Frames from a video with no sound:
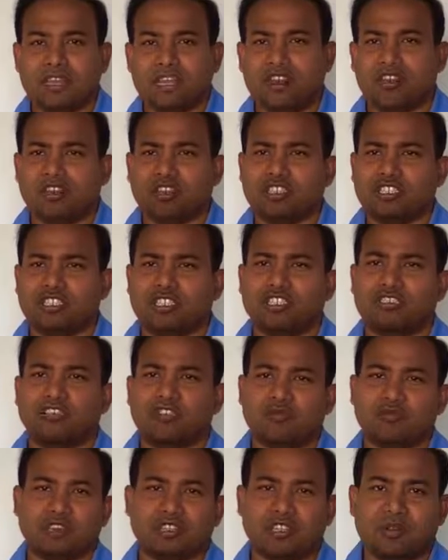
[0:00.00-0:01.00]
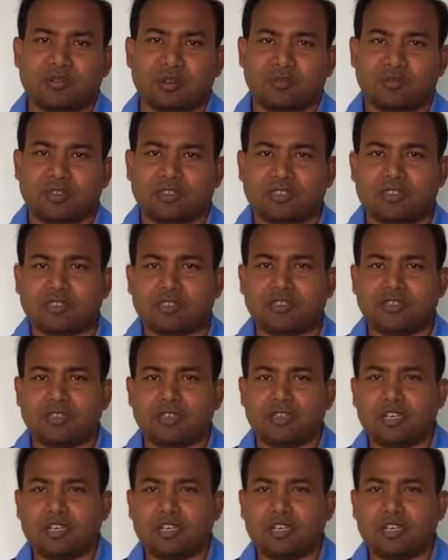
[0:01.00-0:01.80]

logistics, commercial purposes.